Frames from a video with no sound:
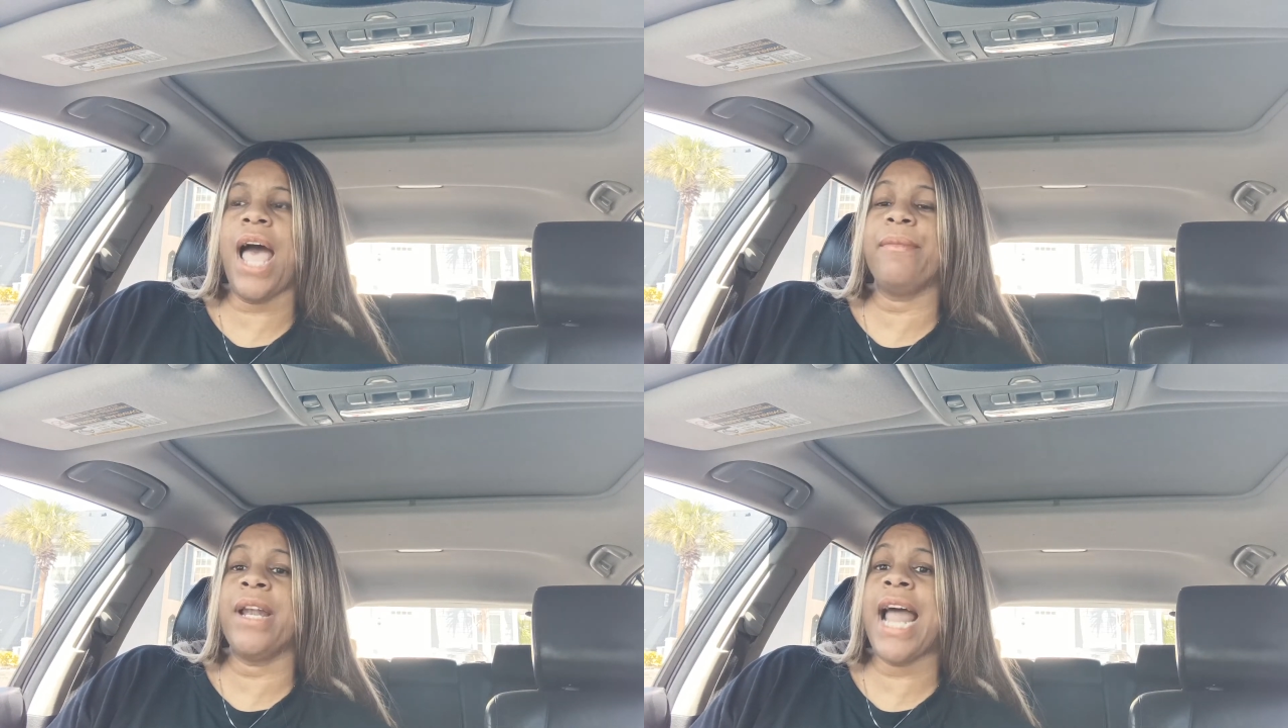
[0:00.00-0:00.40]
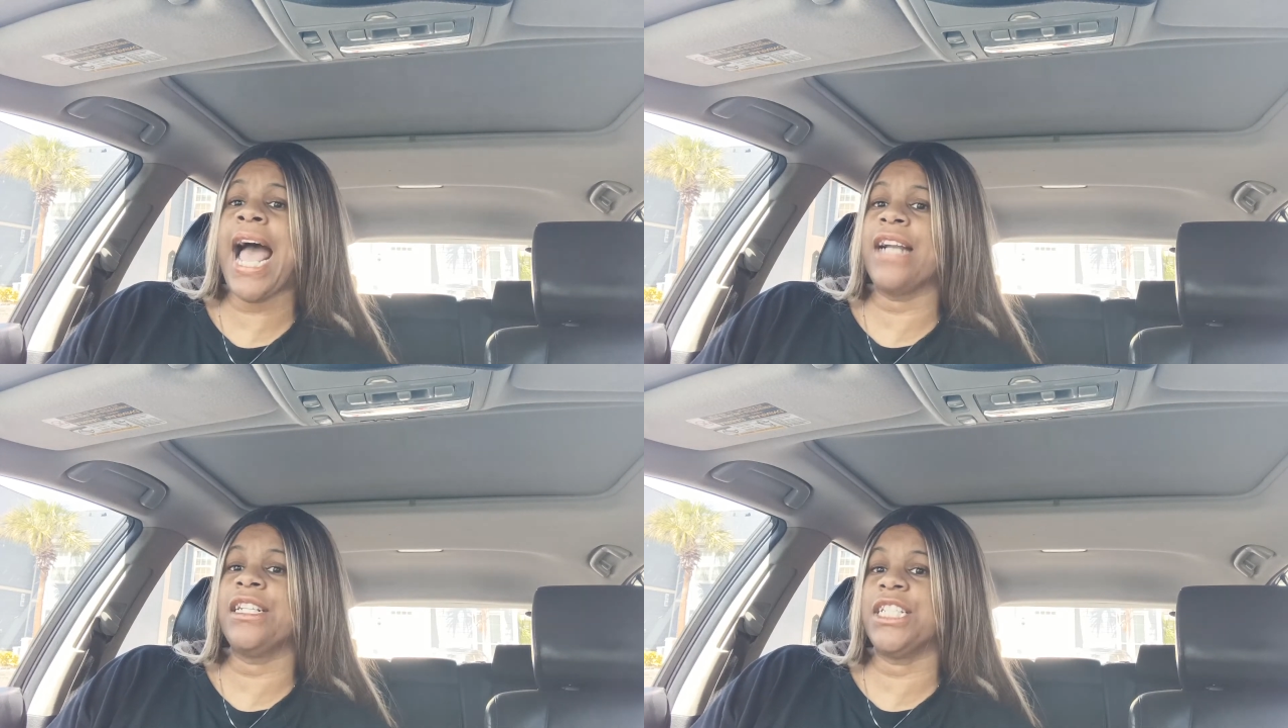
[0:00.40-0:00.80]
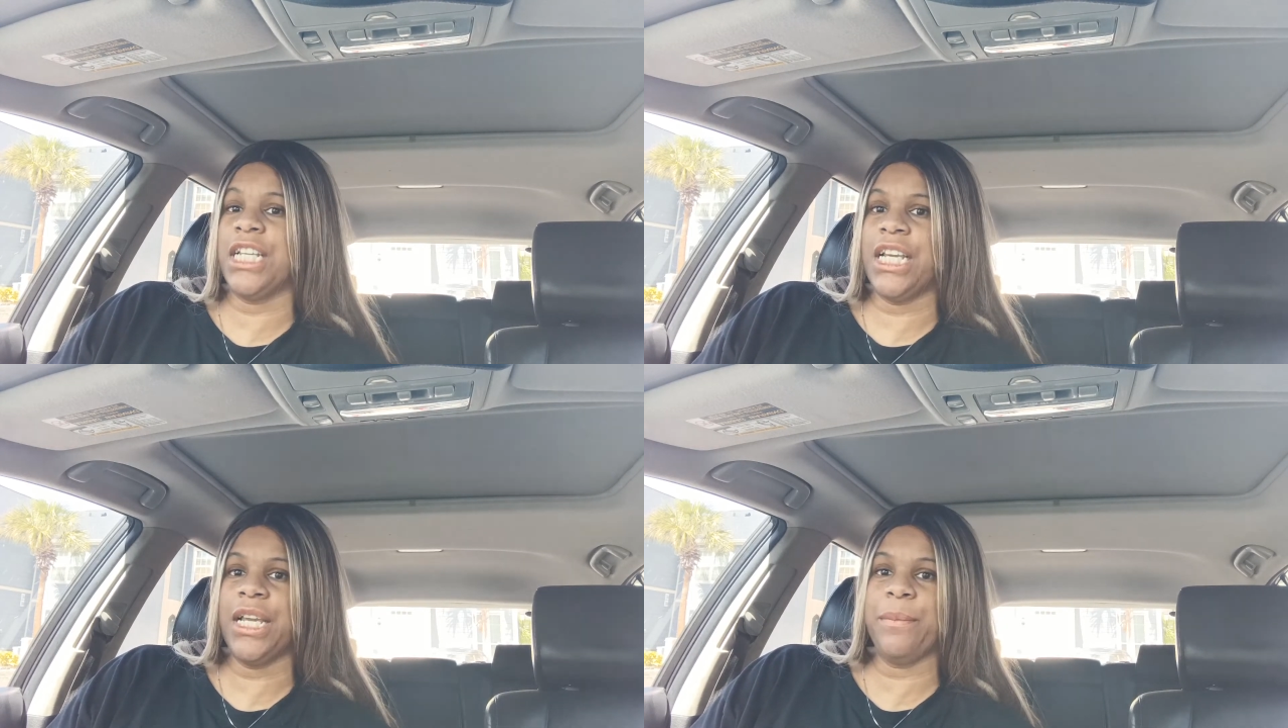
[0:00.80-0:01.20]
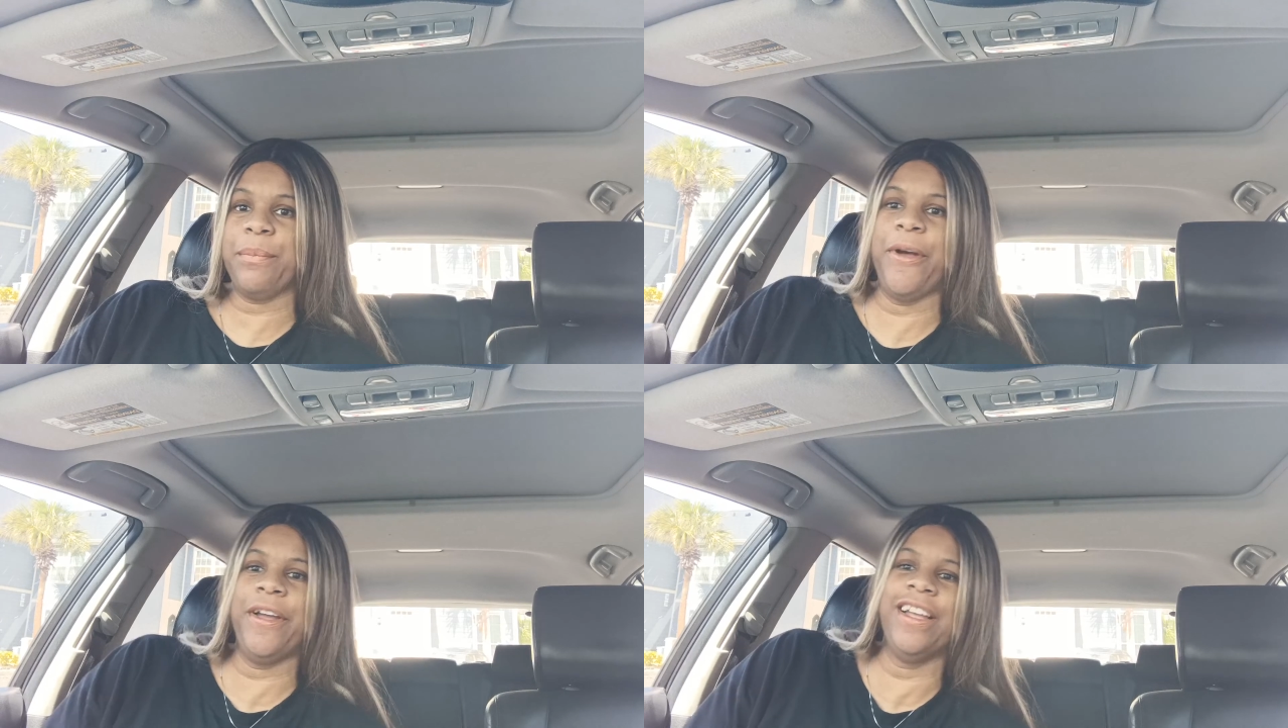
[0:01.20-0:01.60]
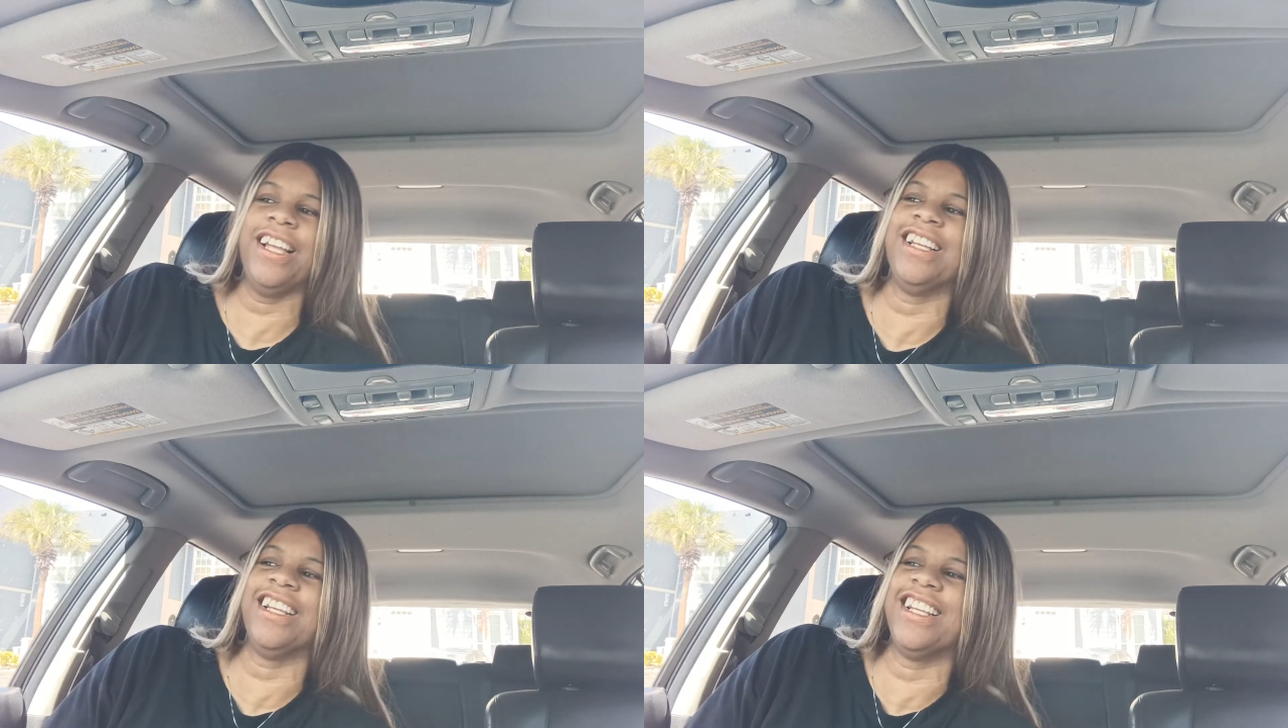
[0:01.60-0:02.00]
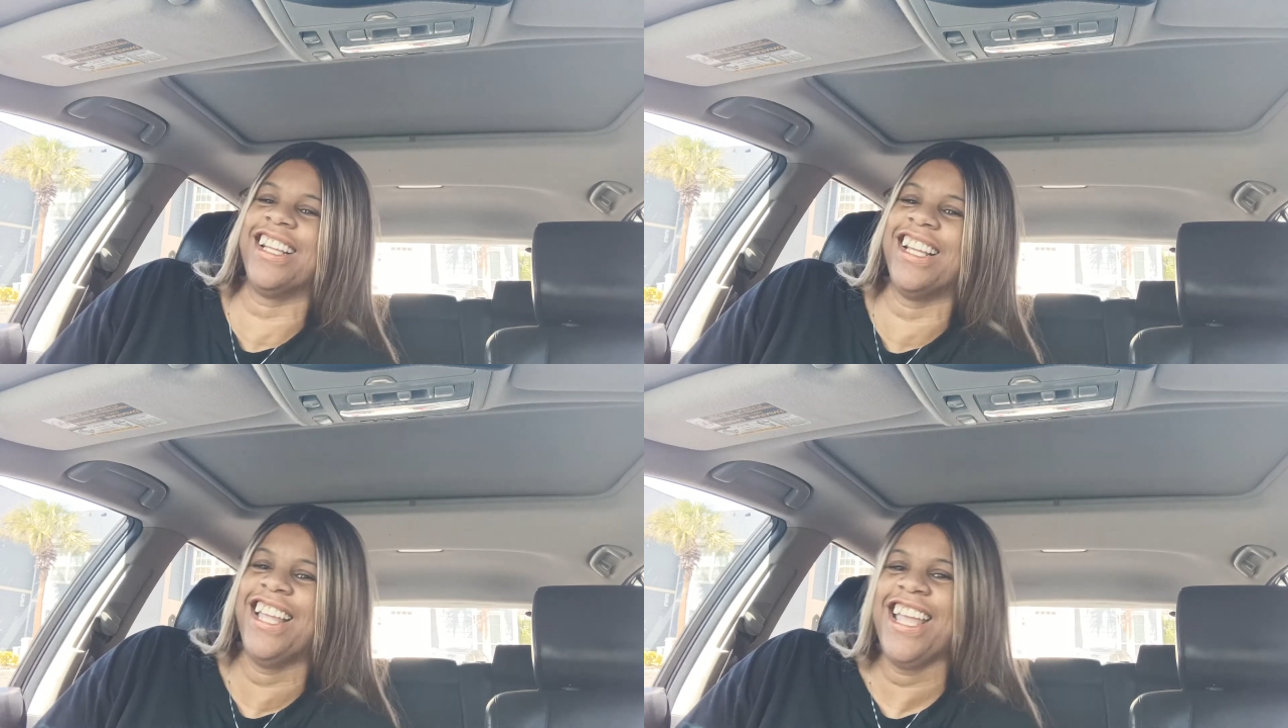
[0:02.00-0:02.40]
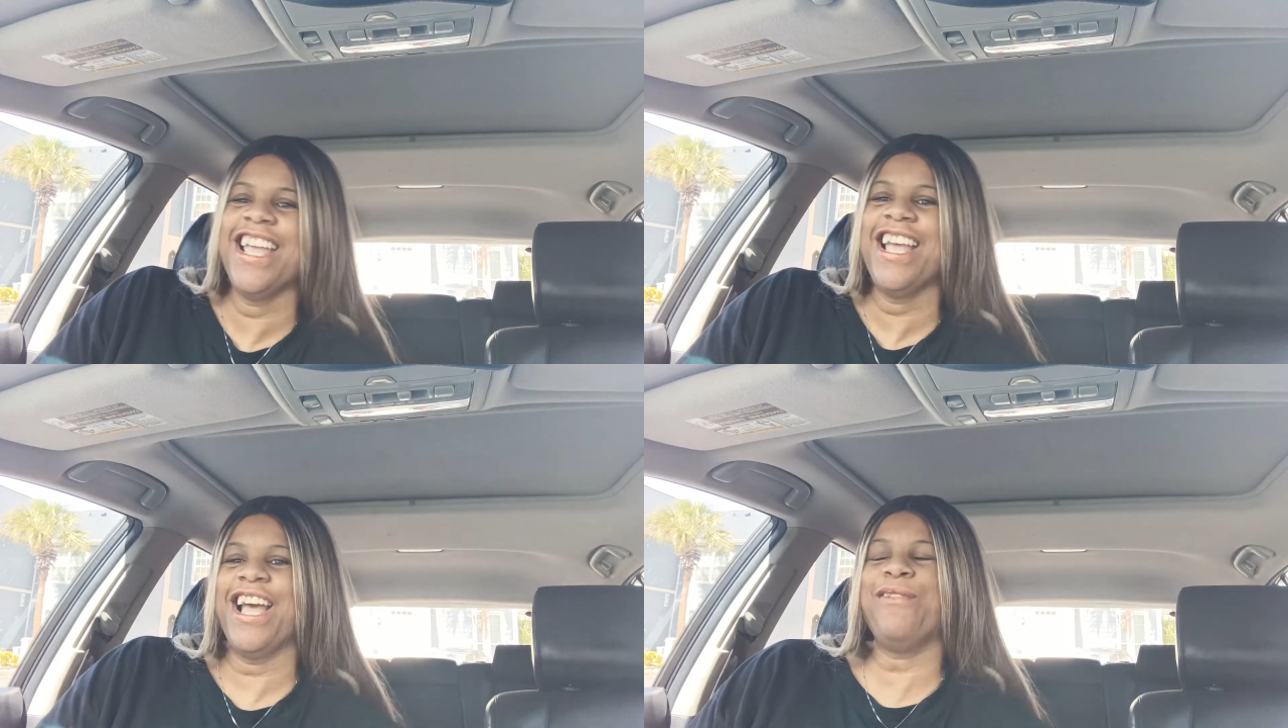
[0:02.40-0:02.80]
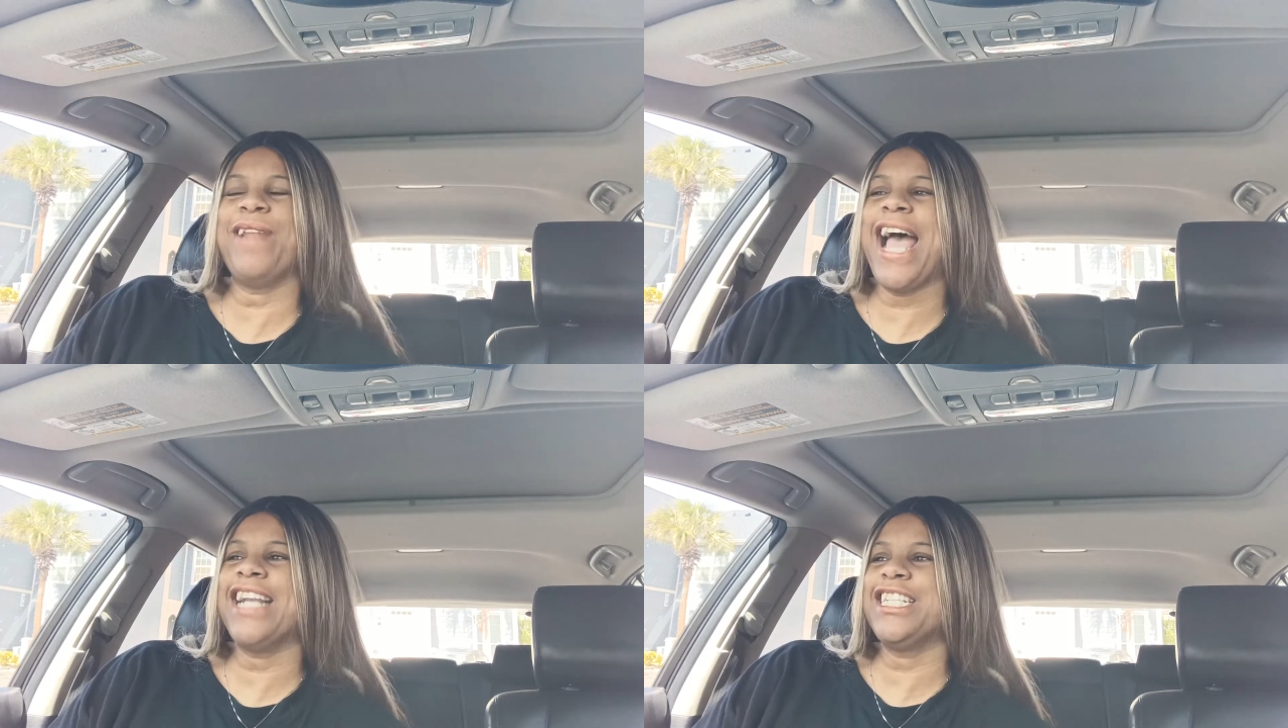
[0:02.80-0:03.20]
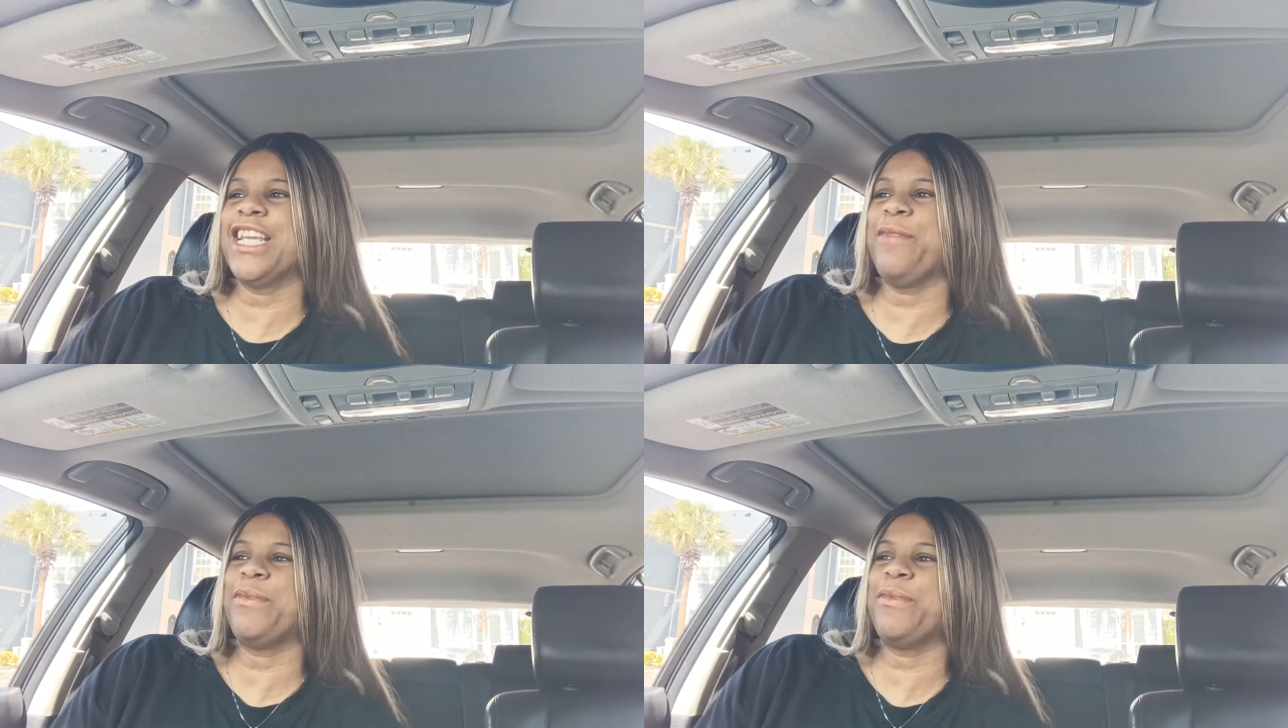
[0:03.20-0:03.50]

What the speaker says: not cheap. I'm that cheap,